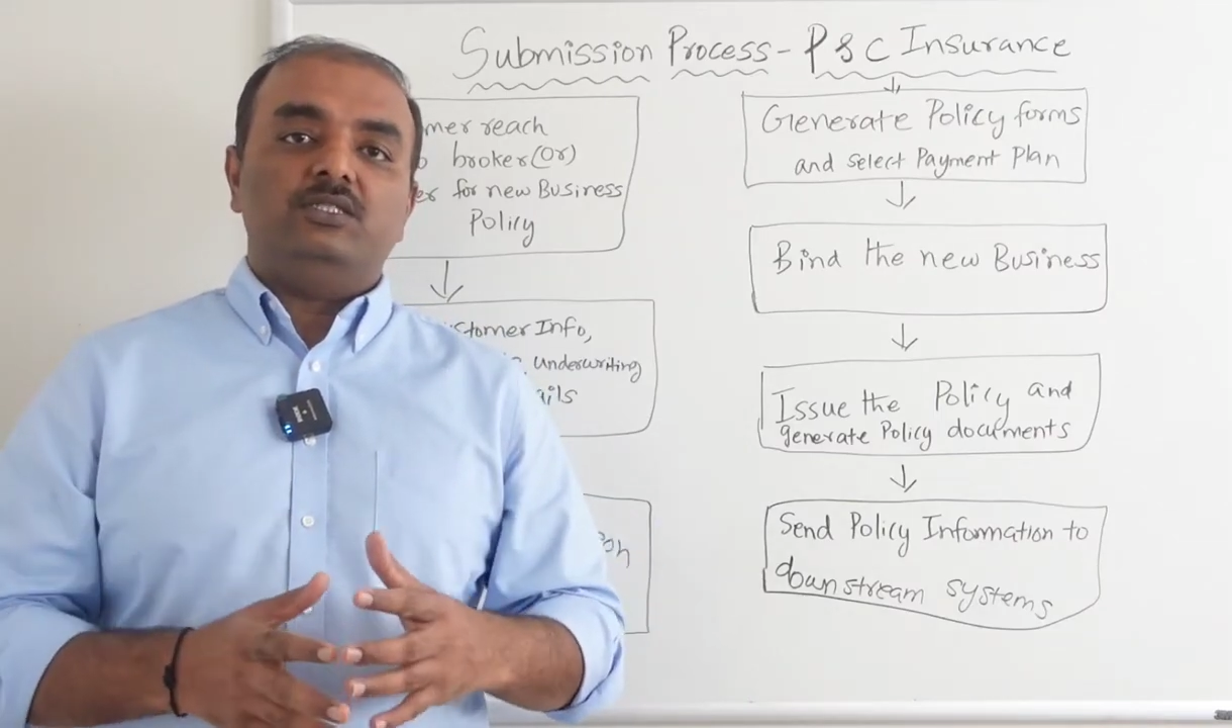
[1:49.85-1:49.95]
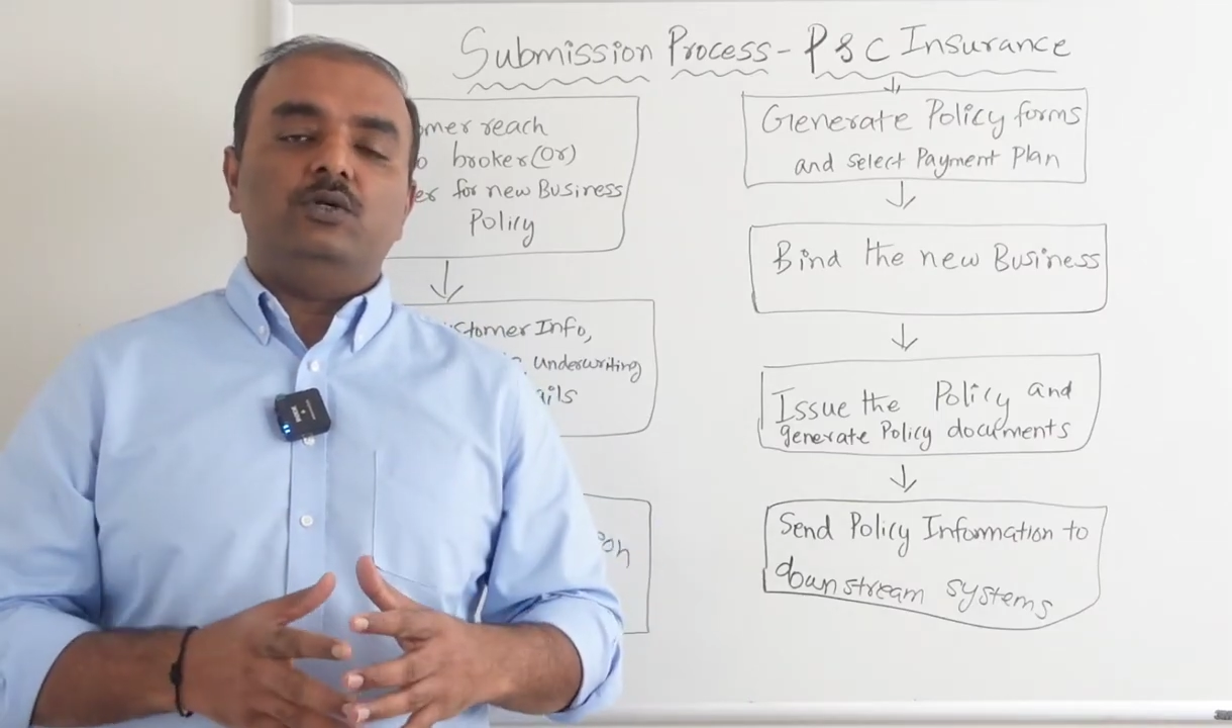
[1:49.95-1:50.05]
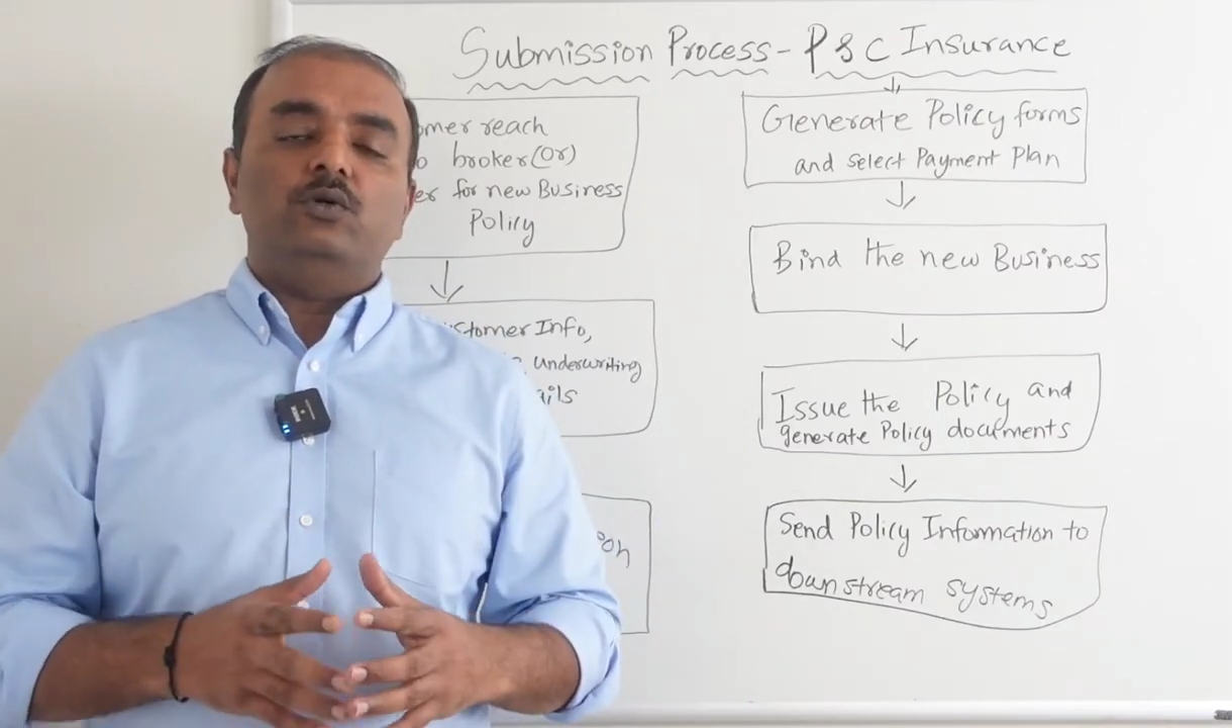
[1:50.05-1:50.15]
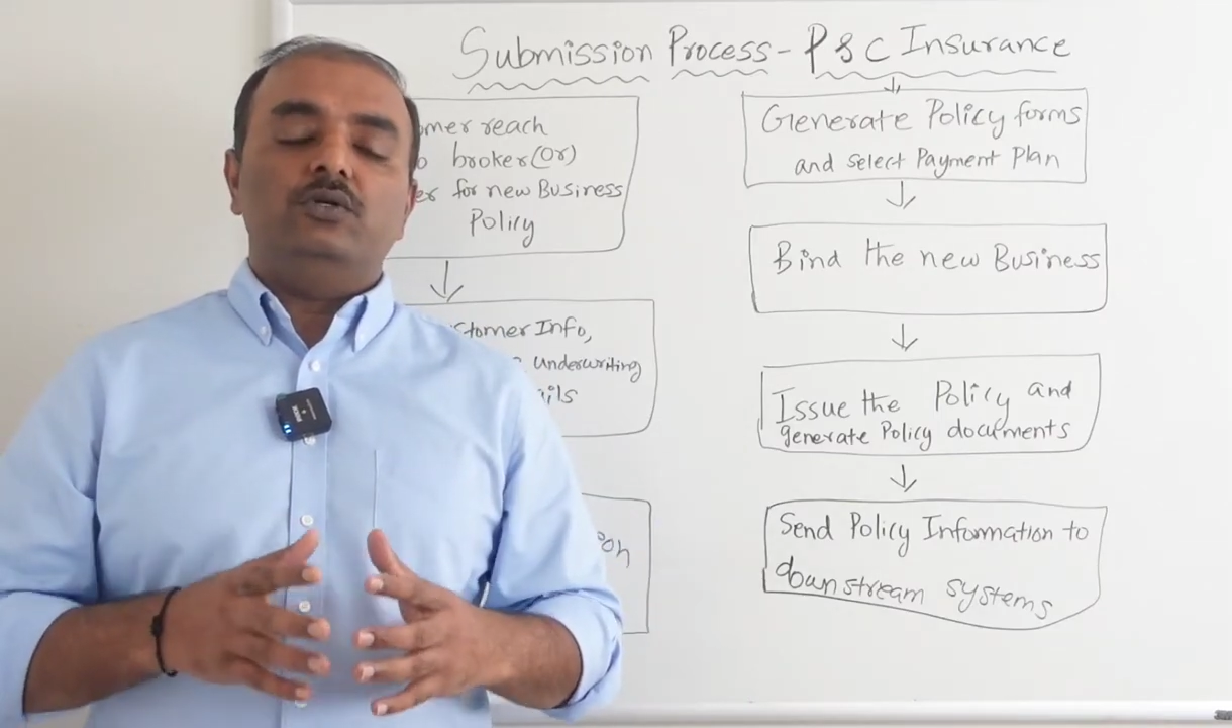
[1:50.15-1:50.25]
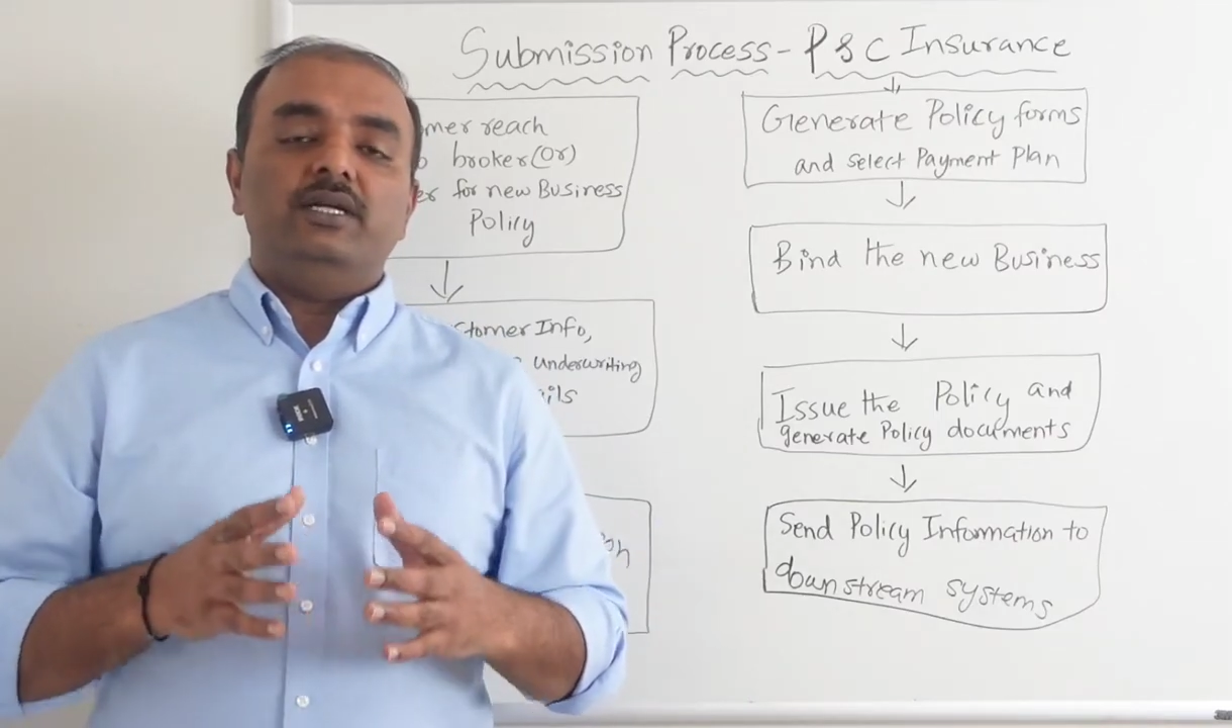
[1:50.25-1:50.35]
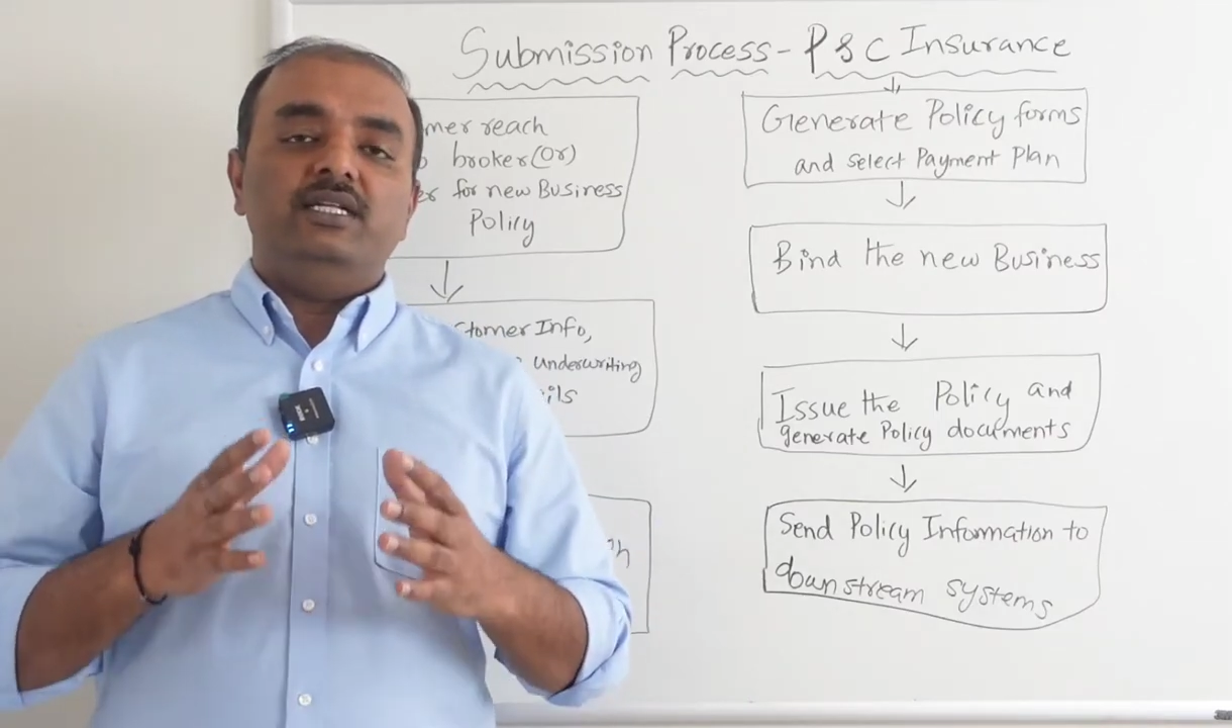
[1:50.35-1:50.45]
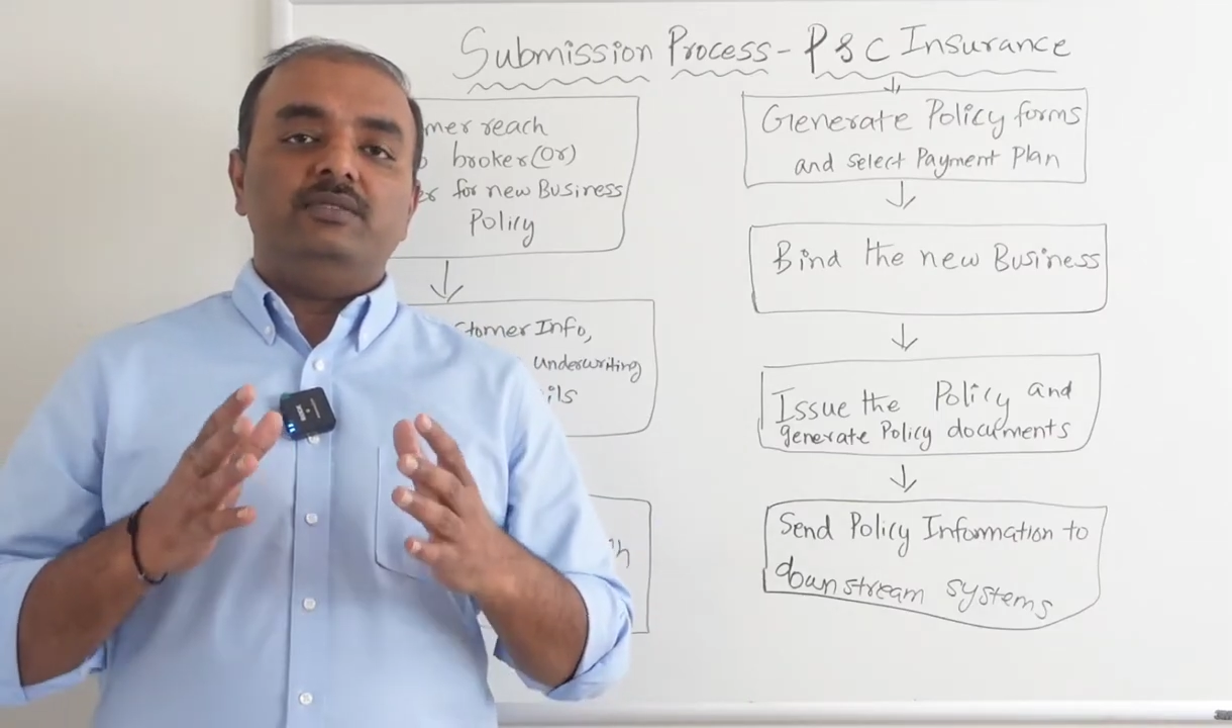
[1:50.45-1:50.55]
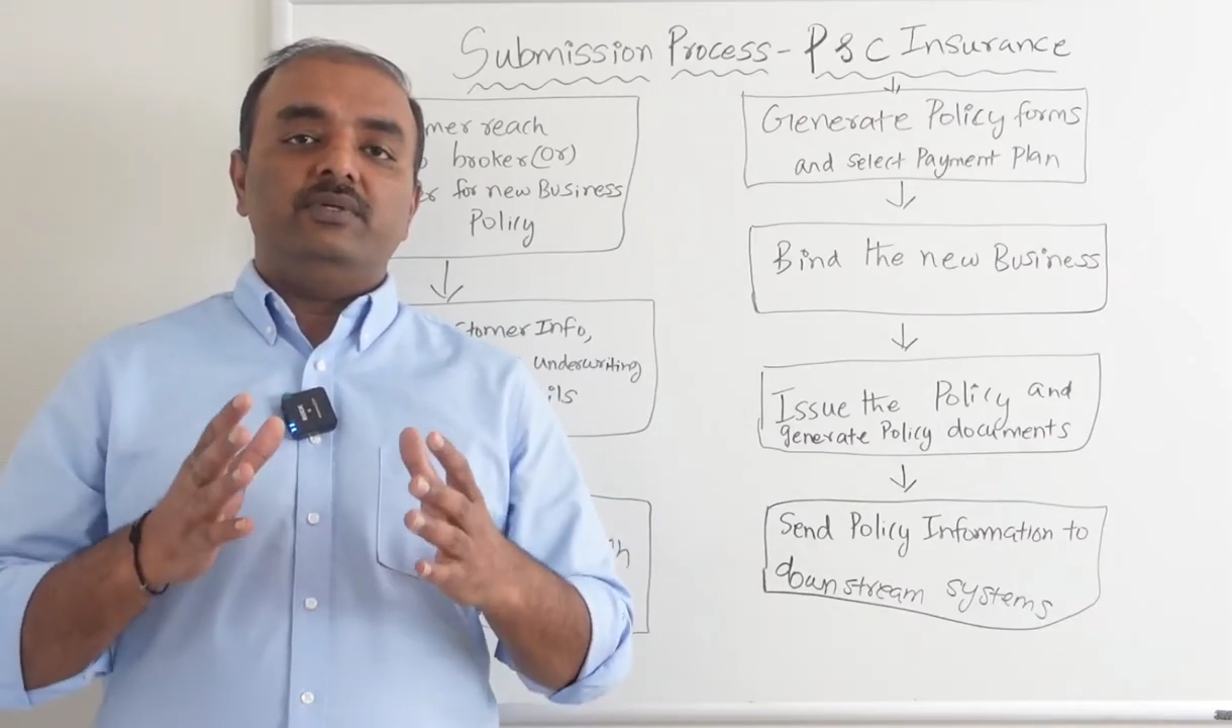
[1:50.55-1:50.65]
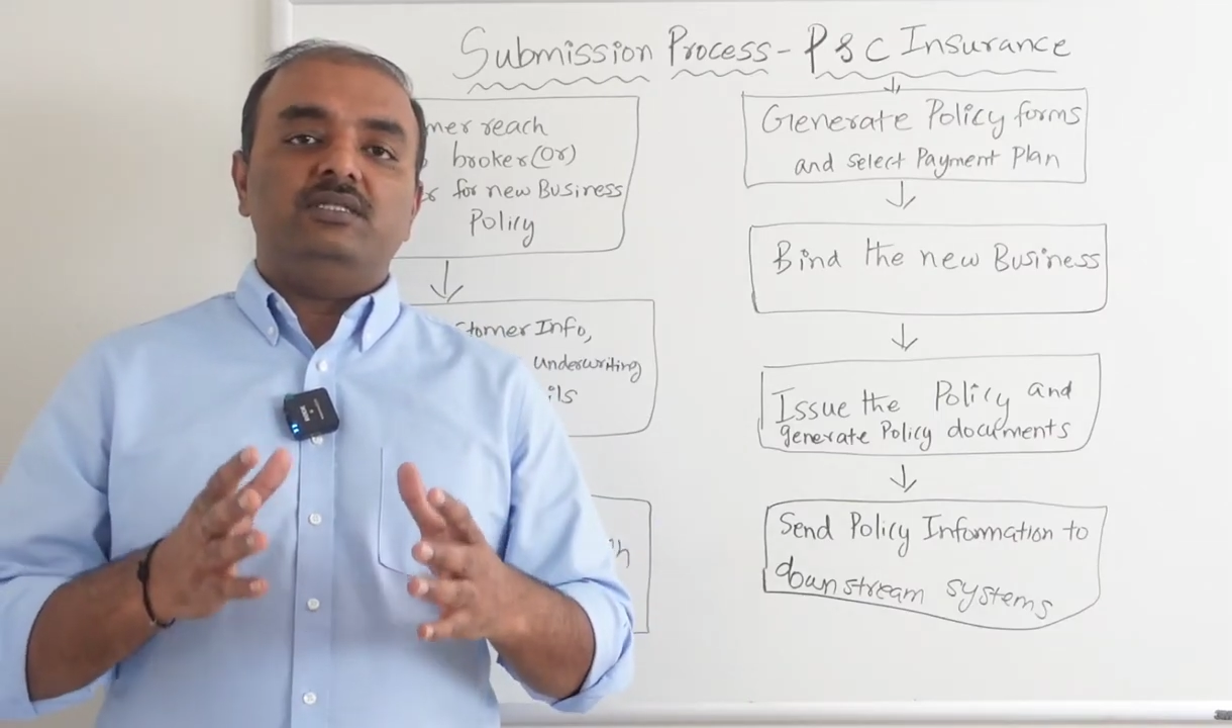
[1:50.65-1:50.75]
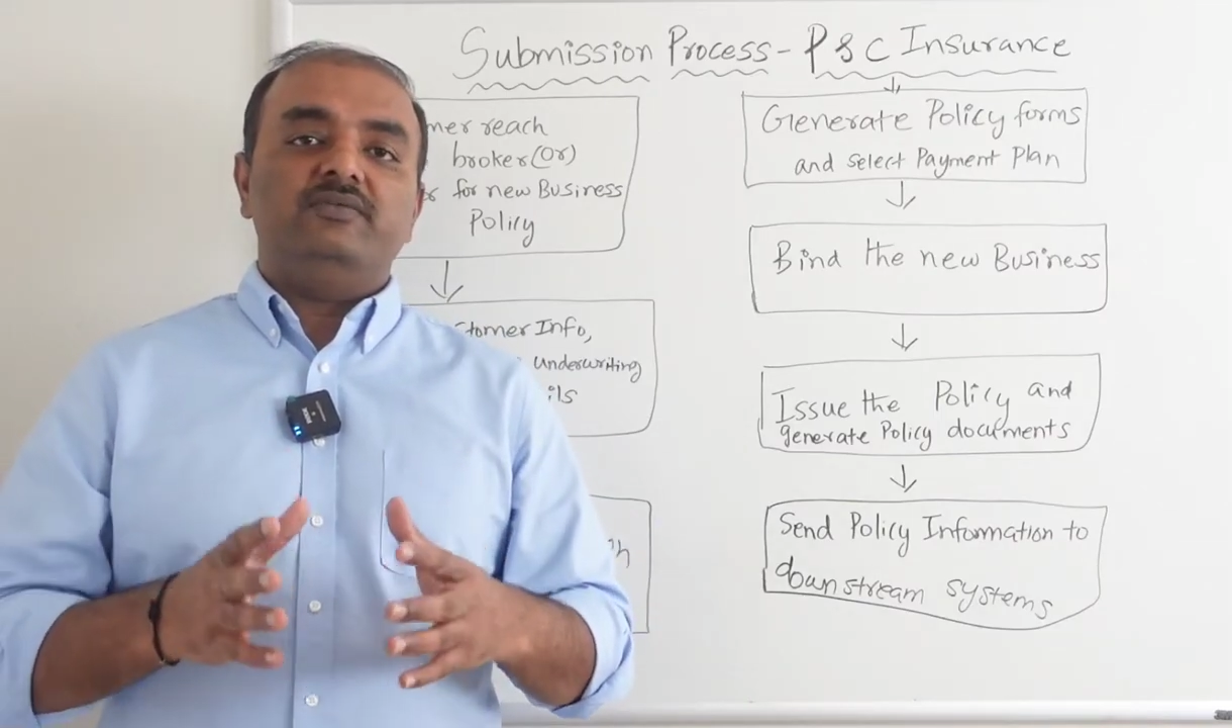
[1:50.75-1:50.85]
So any
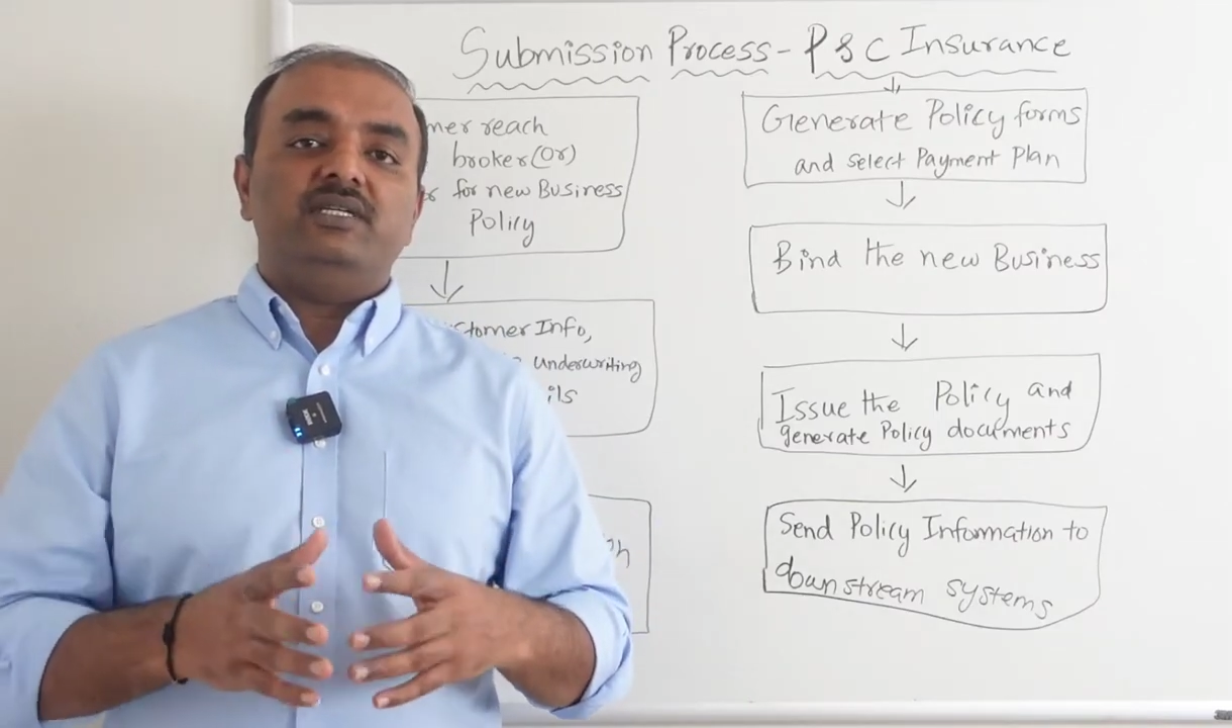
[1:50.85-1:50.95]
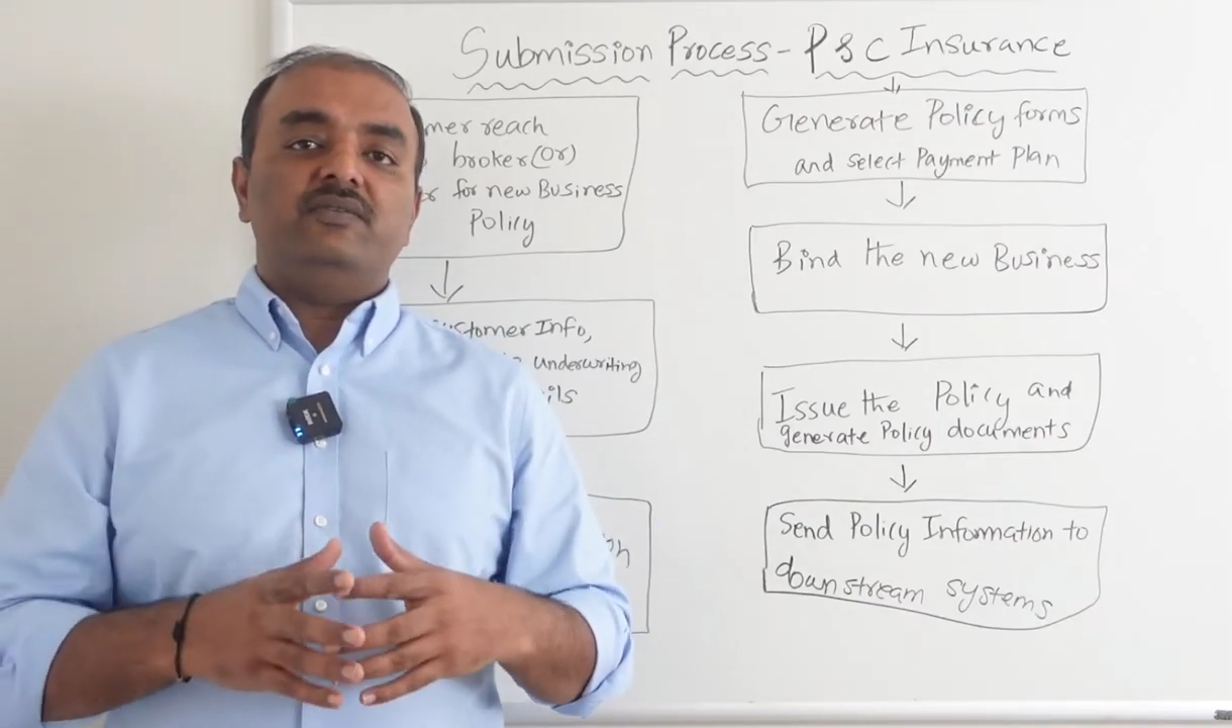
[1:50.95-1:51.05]
specific